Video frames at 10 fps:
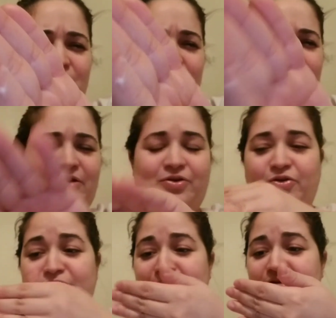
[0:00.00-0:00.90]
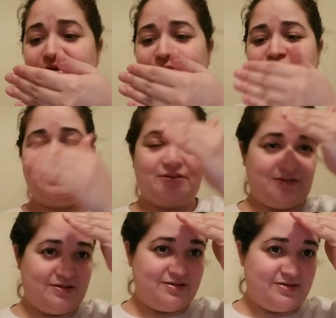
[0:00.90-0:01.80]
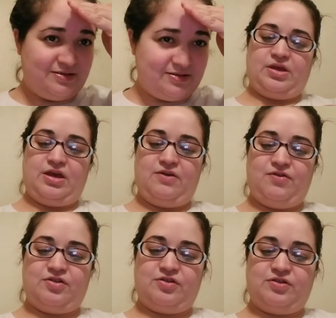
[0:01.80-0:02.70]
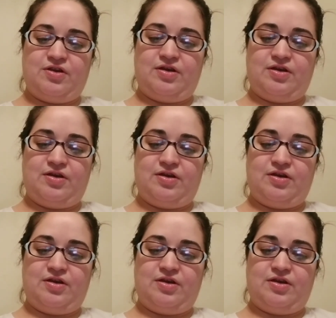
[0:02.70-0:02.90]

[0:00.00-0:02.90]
weird creamy substance. If it's,